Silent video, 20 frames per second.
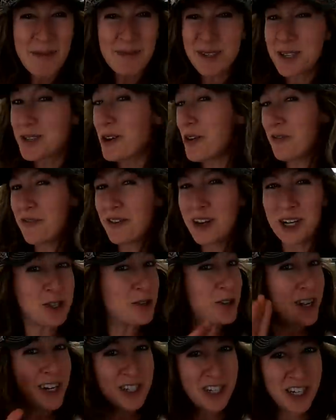episode
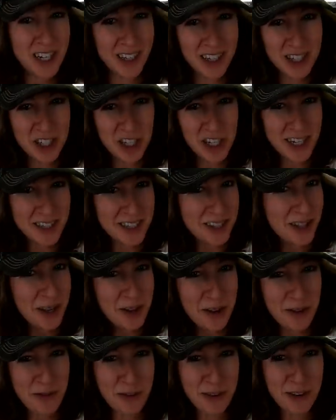featuring Jilly G is
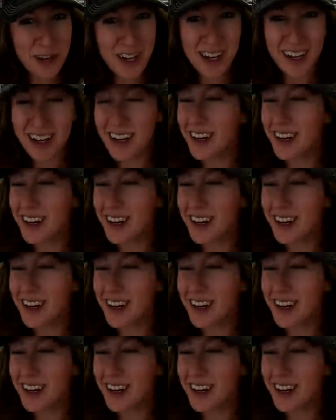gluten free.